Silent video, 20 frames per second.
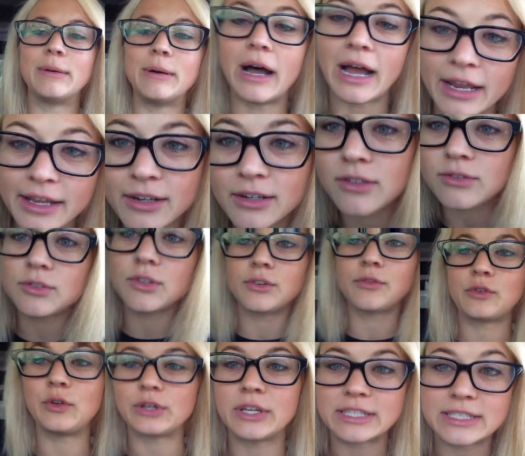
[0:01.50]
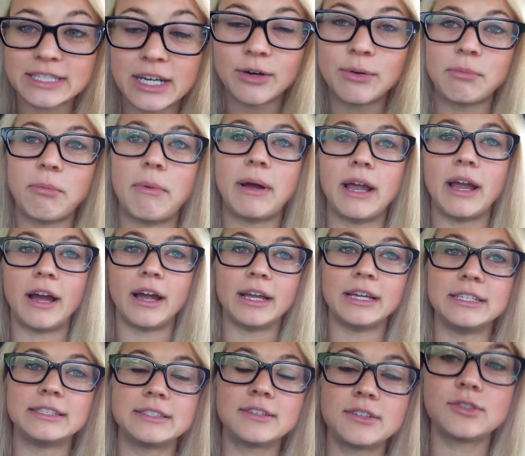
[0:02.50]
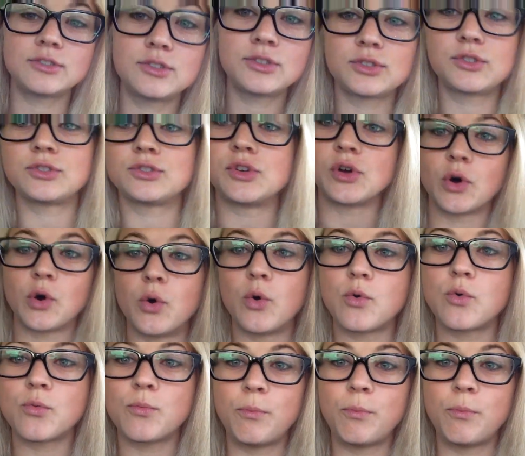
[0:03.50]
I don't know if you can tell, but my eyes are so